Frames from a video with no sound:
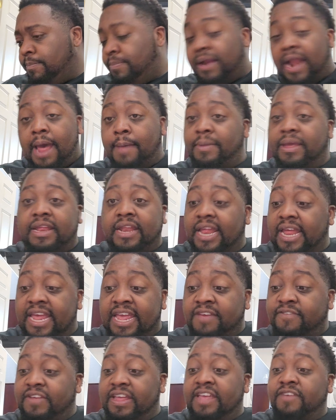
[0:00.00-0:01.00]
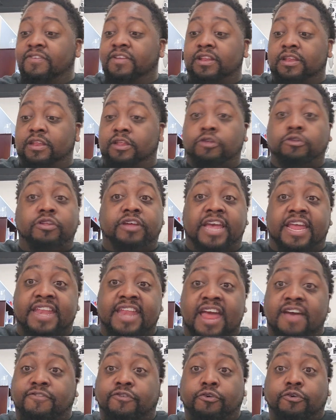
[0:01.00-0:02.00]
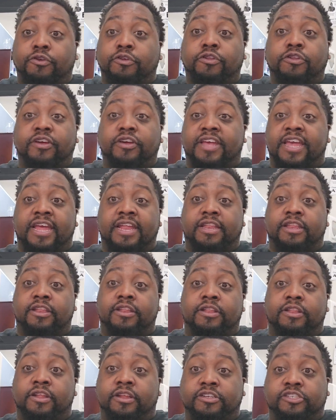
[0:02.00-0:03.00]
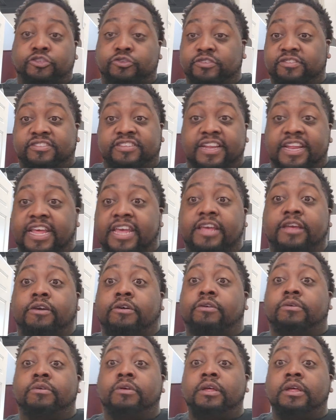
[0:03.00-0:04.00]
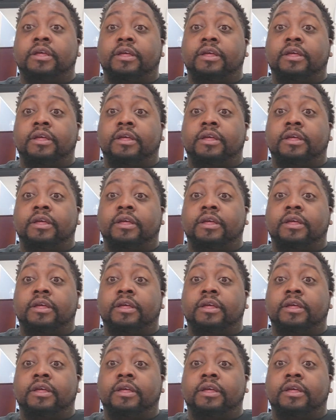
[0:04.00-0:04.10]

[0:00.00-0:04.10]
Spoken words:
but I mean, even you look at Neville, you look at Tristan Hill.